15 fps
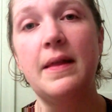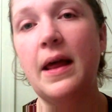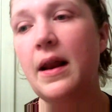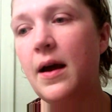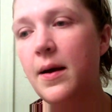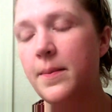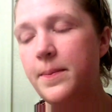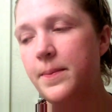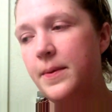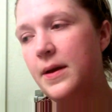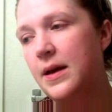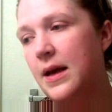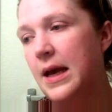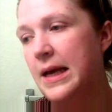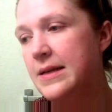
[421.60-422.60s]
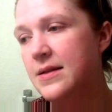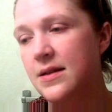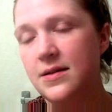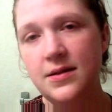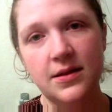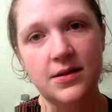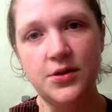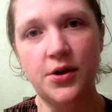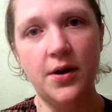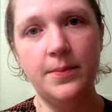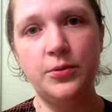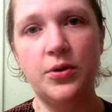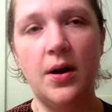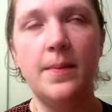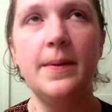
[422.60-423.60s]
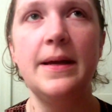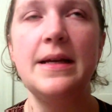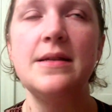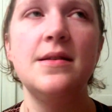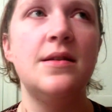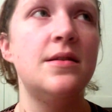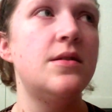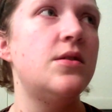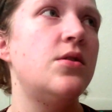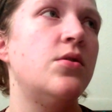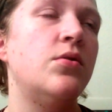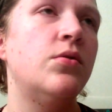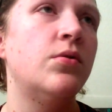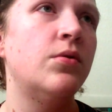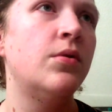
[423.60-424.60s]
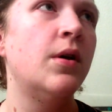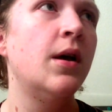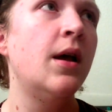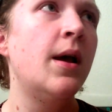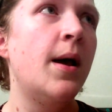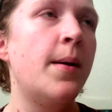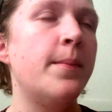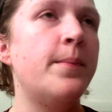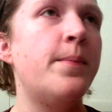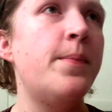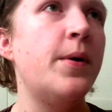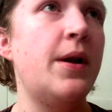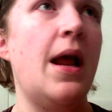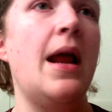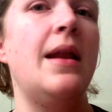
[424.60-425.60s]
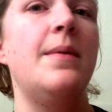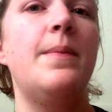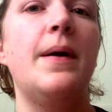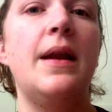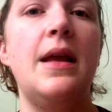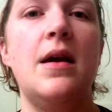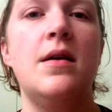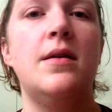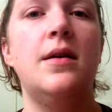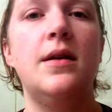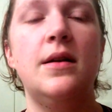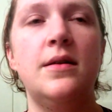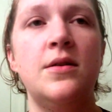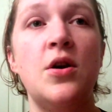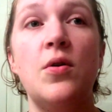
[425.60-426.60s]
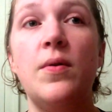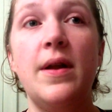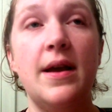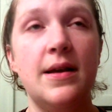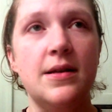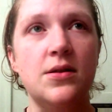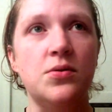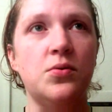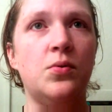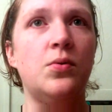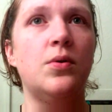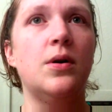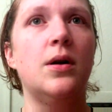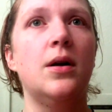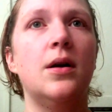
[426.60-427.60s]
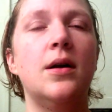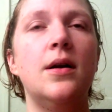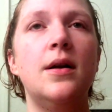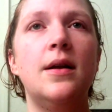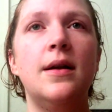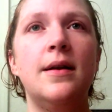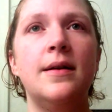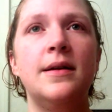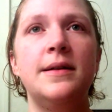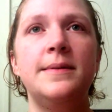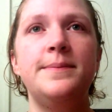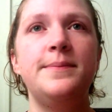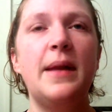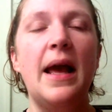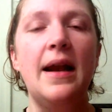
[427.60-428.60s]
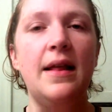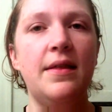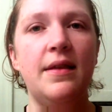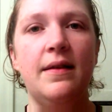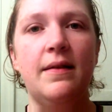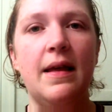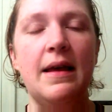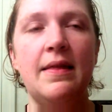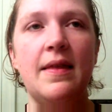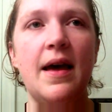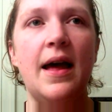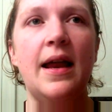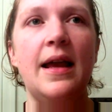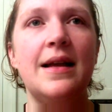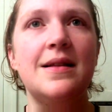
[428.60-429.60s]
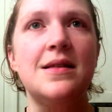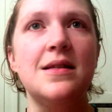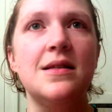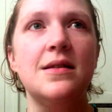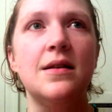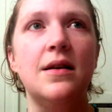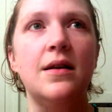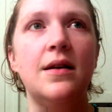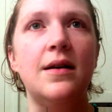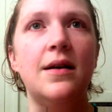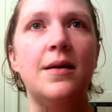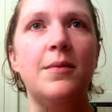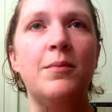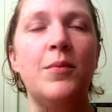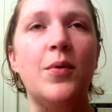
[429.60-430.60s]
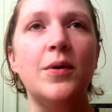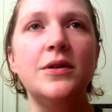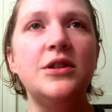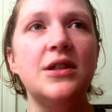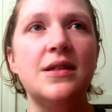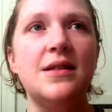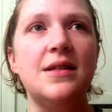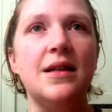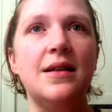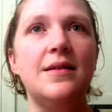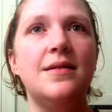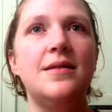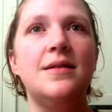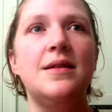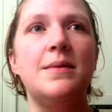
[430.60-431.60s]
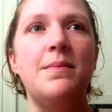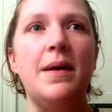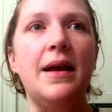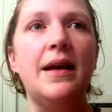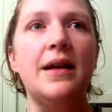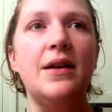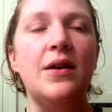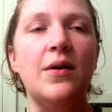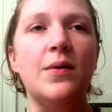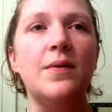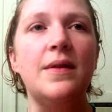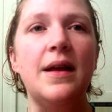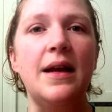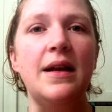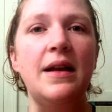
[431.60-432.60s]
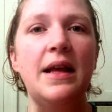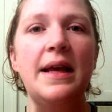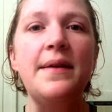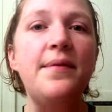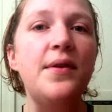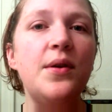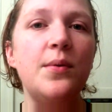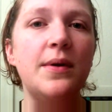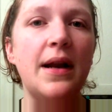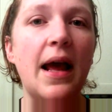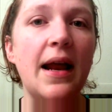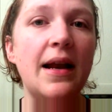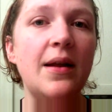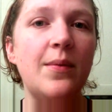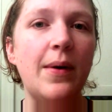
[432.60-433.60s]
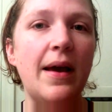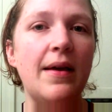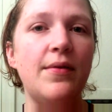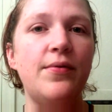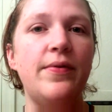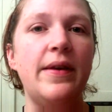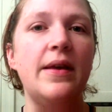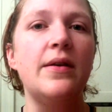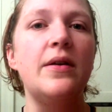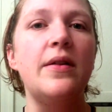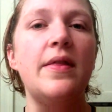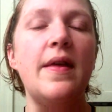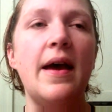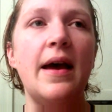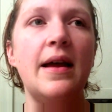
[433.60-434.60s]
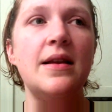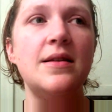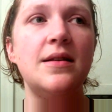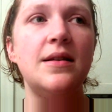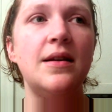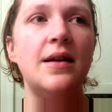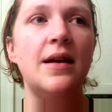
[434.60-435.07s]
that up isn't to stir up drama, isn't to put anybody on notice or anything like that. It's more just to make it known that if you in any way feel that